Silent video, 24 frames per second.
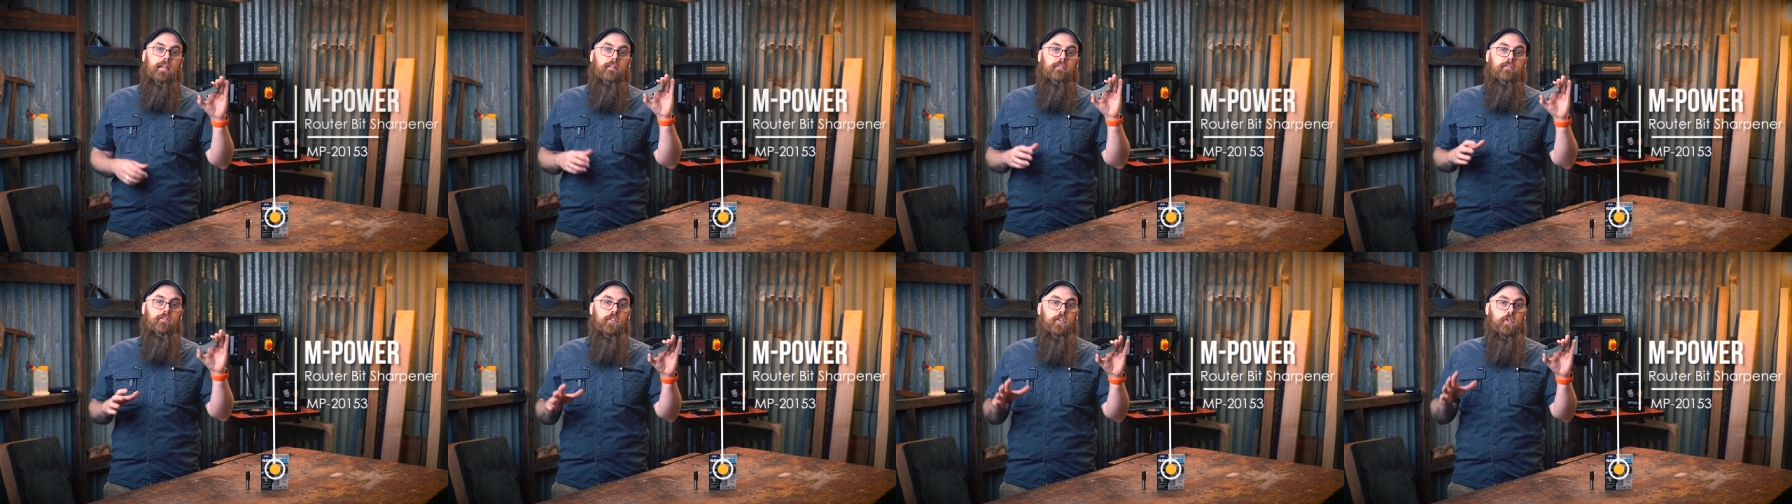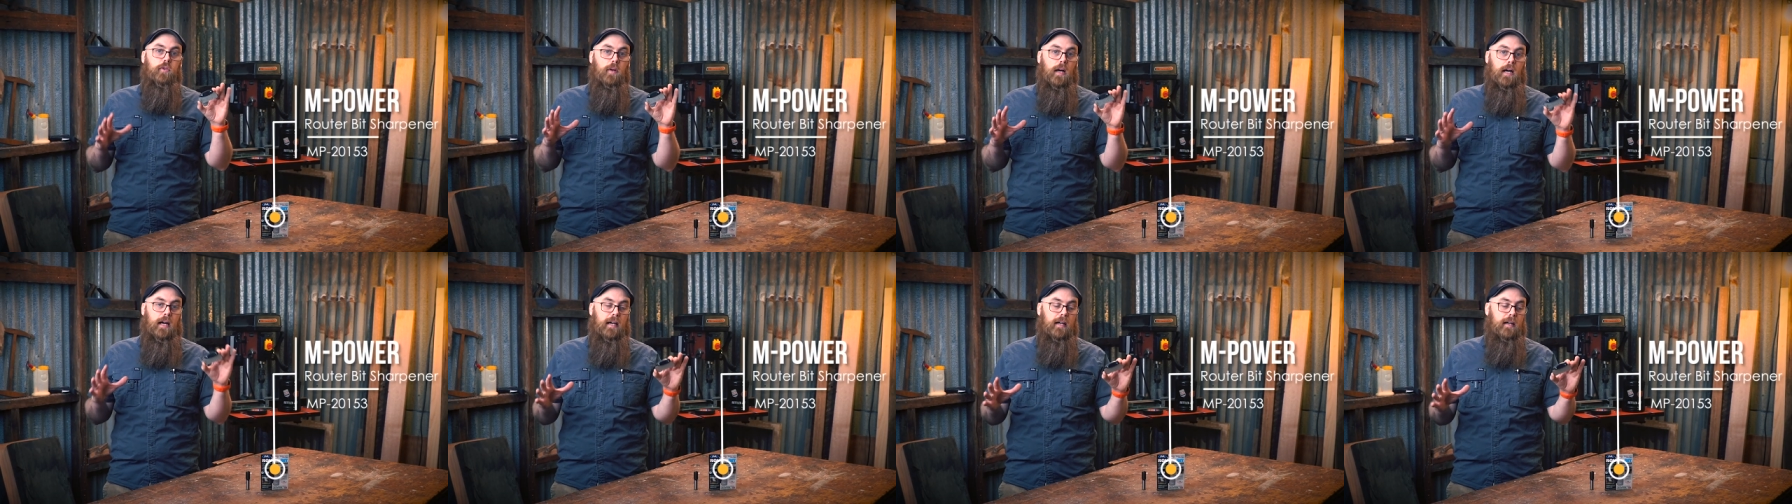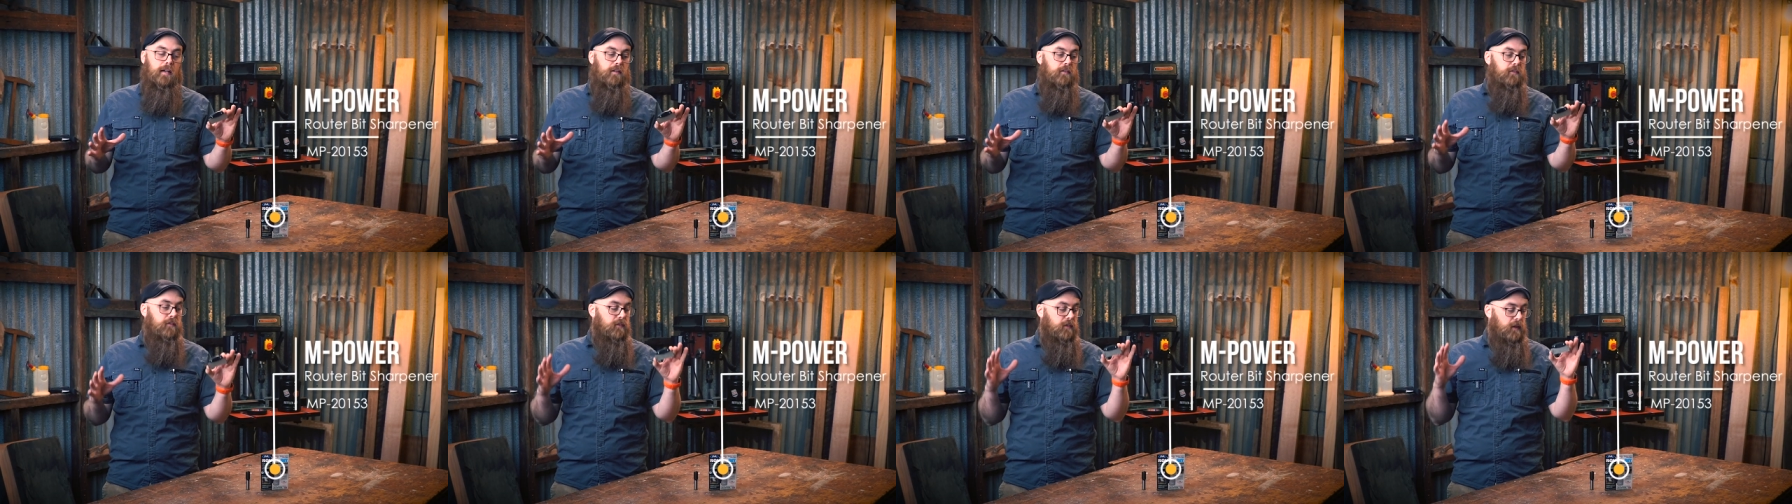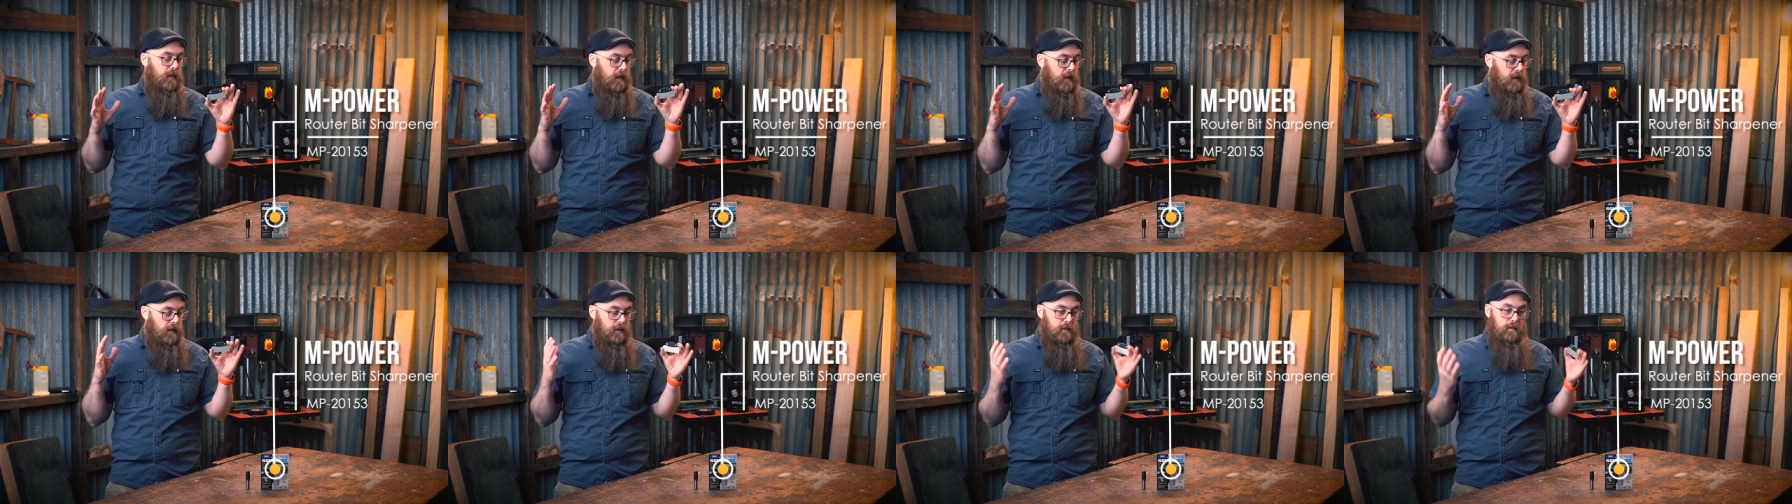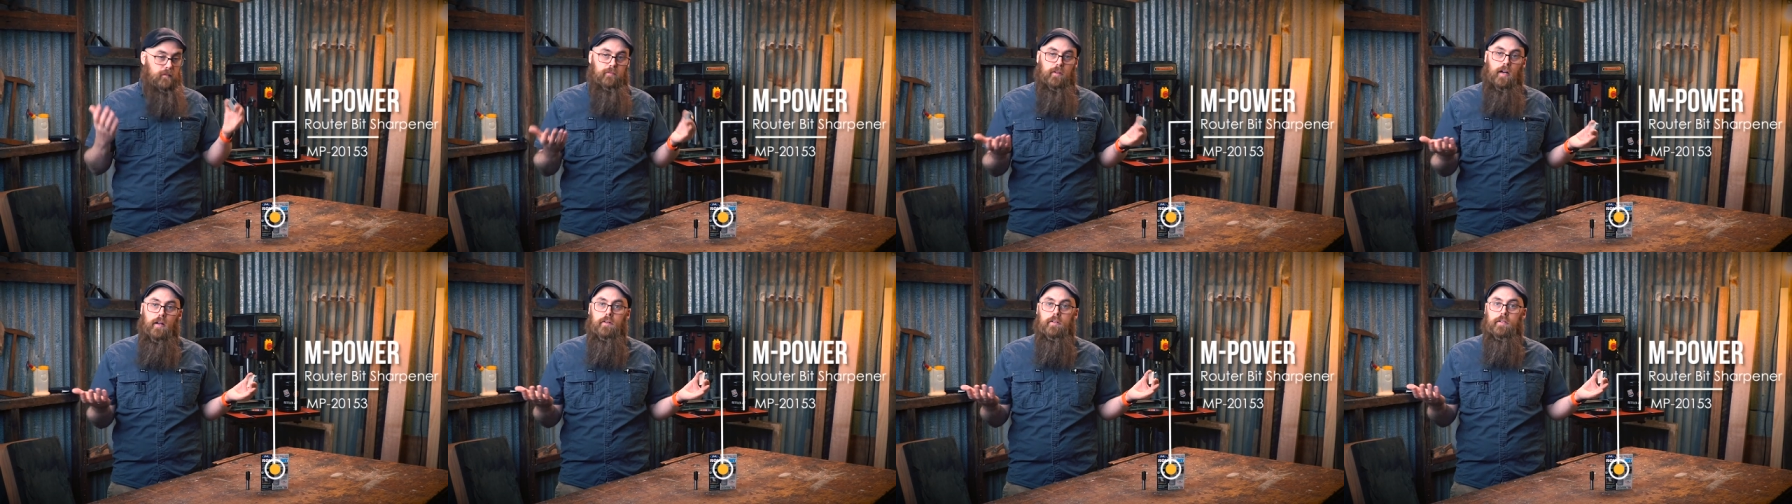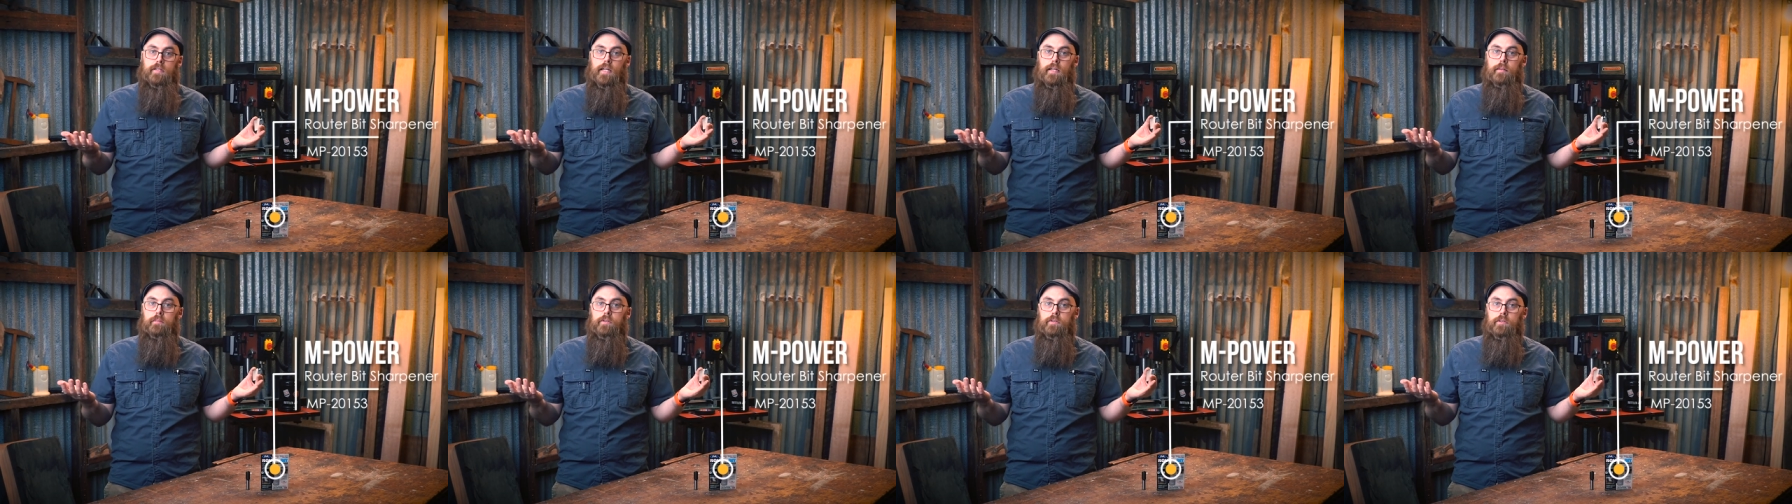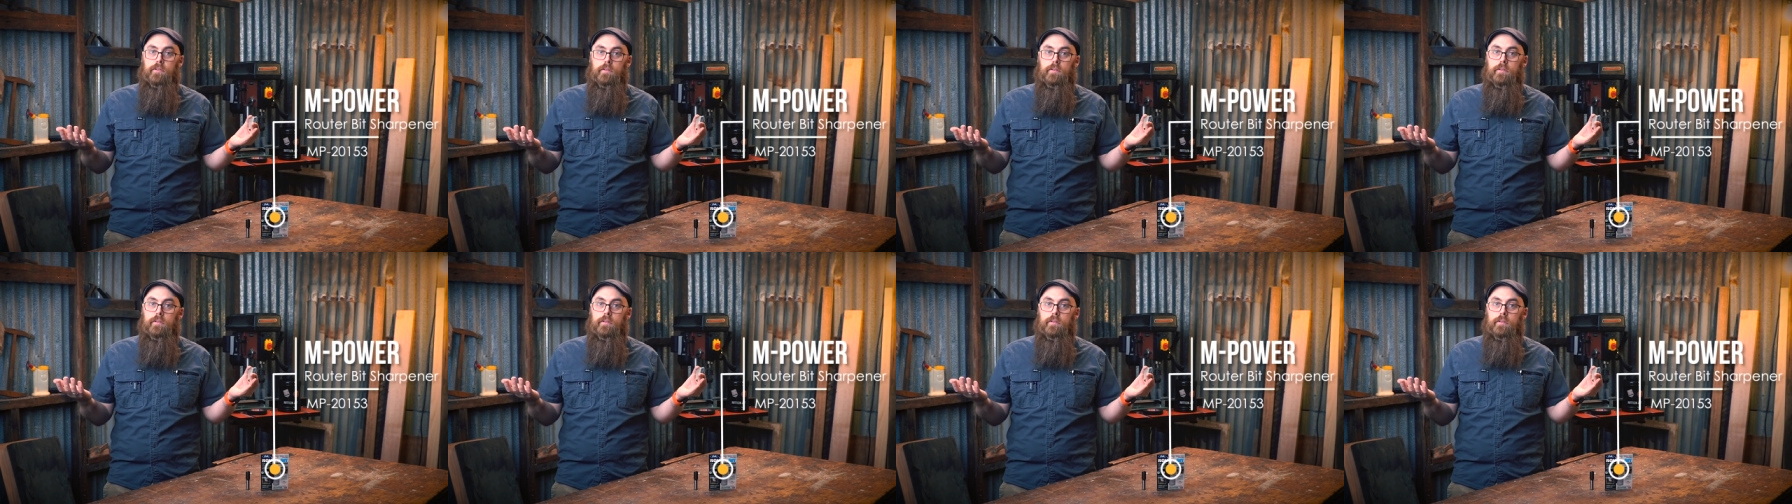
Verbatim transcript: if you have a router table,